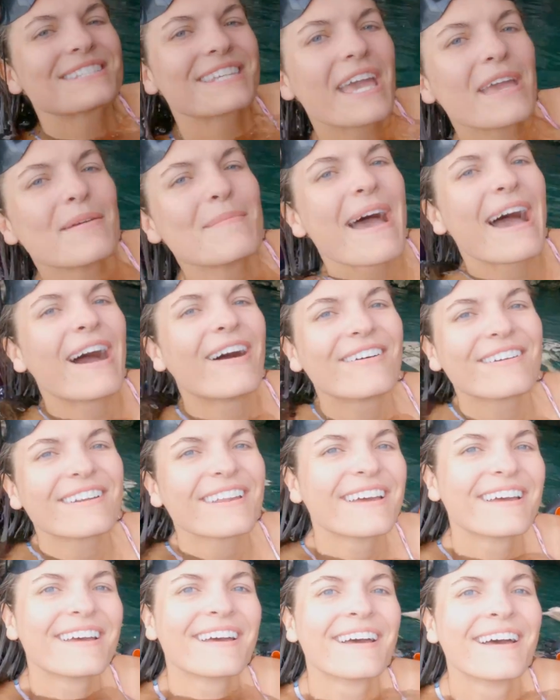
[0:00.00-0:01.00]
came out
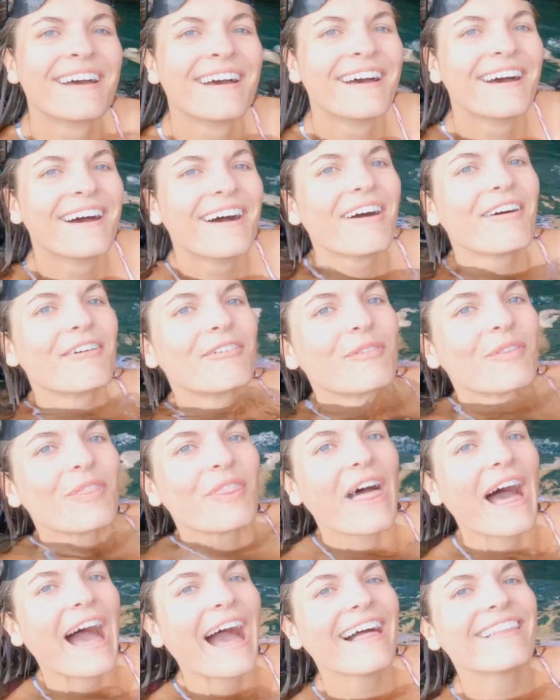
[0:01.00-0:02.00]
of
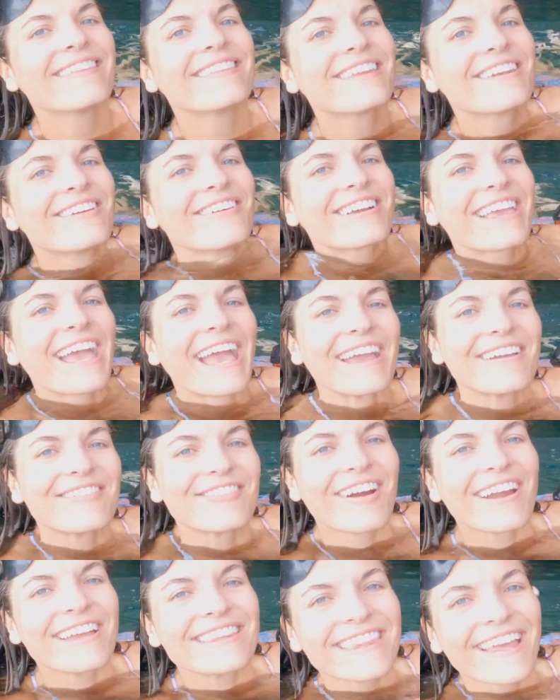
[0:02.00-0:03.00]
that little cave
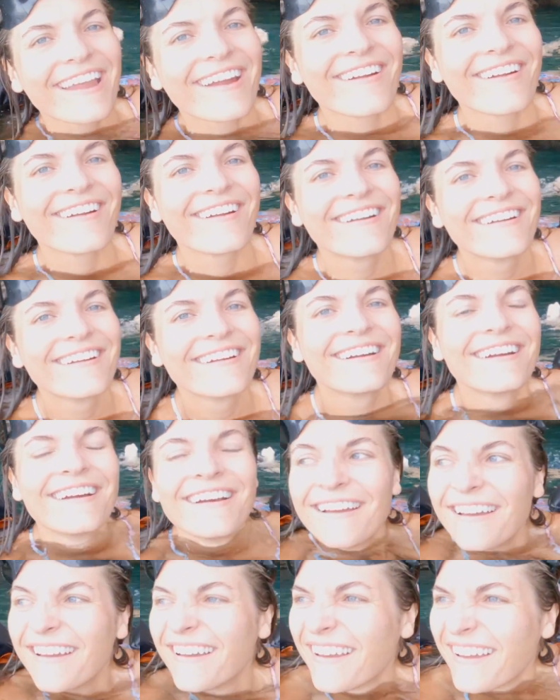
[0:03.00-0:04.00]
right there.
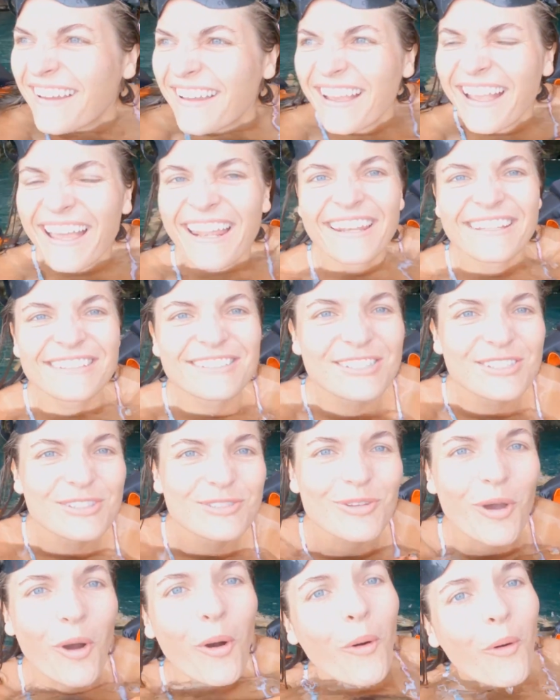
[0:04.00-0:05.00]
And it's
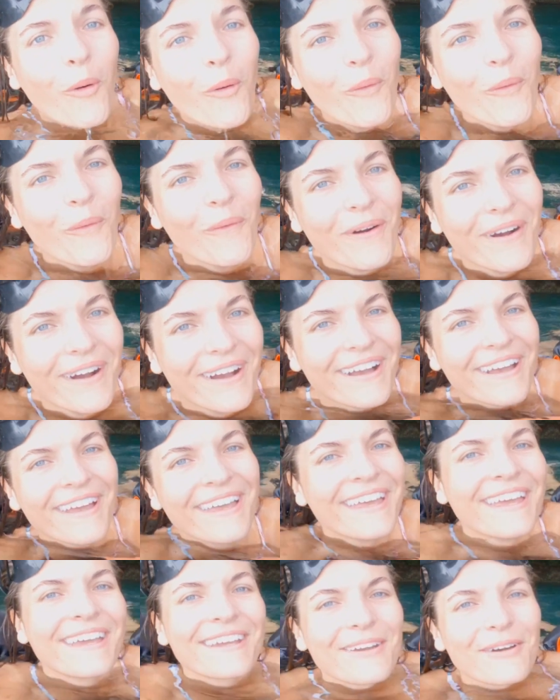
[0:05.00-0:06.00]
so,
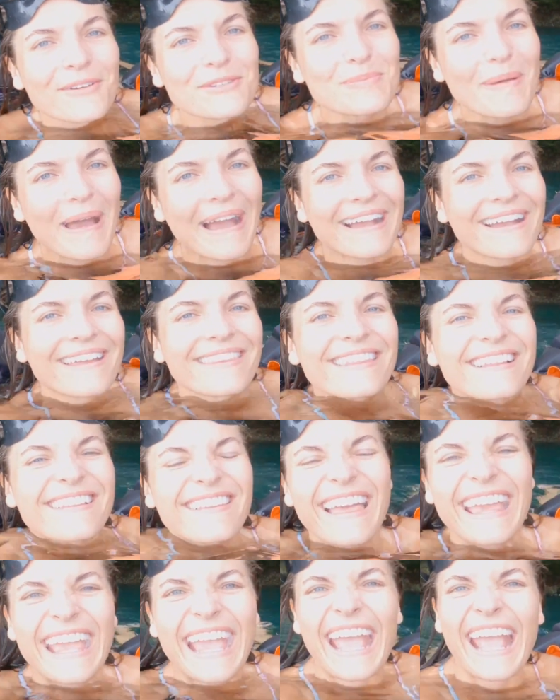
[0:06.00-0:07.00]
goes back I think
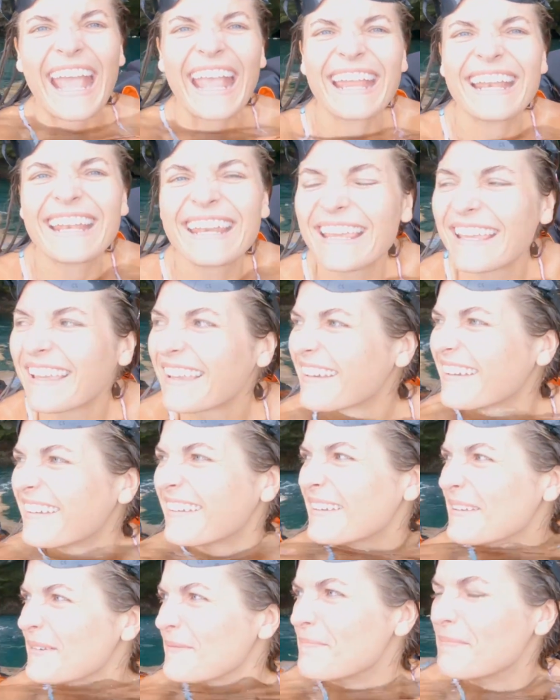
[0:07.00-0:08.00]
like 80
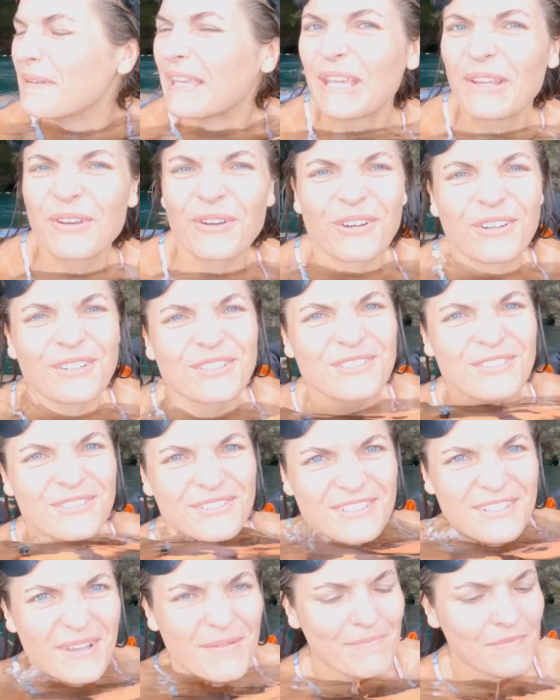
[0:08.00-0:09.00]
meters or
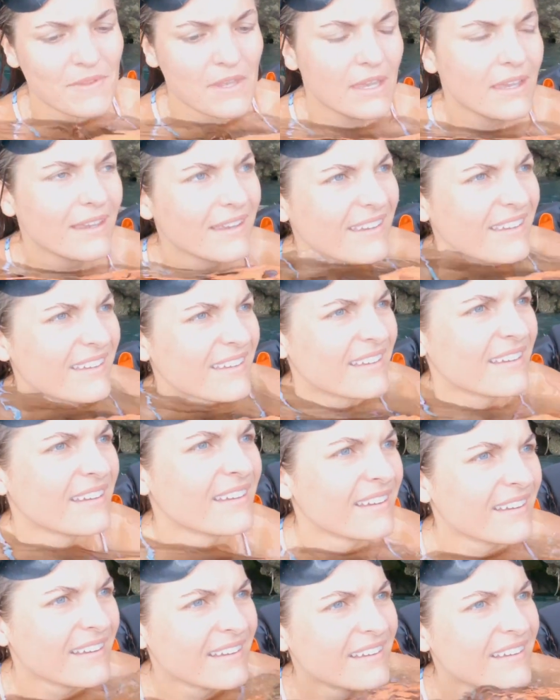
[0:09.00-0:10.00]
something.
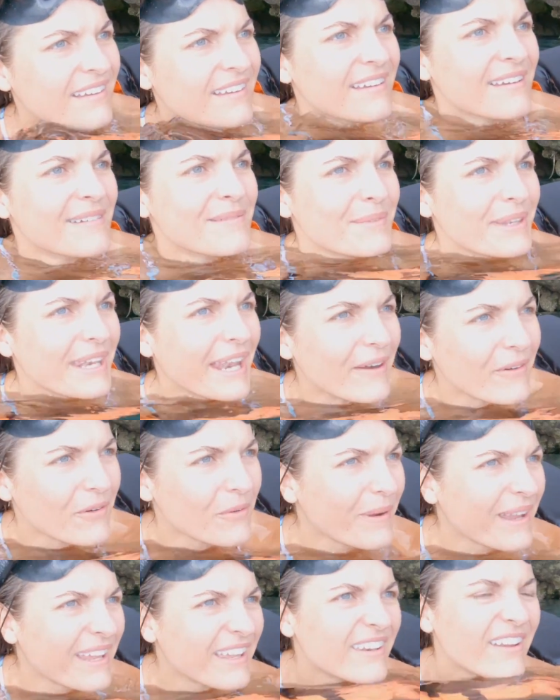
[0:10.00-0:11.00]
But now
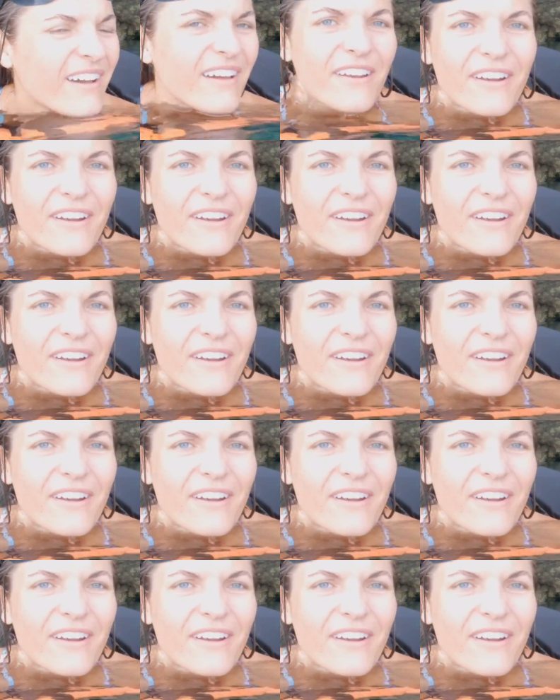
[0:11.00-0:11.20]
we're waiting on